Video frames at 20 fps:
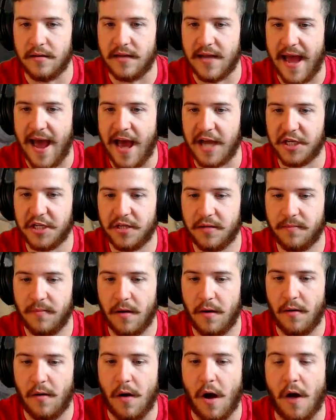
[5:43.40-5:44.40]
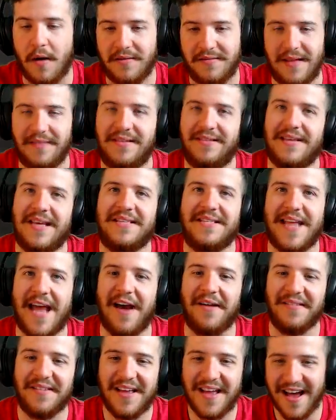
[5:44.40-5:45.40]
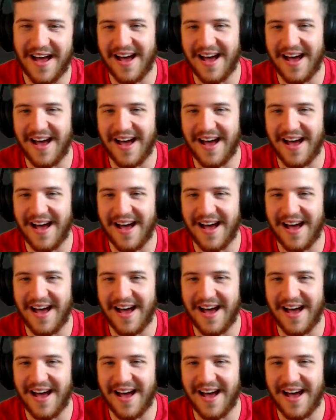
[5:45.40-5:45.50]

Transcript: dash. Oh, it's down.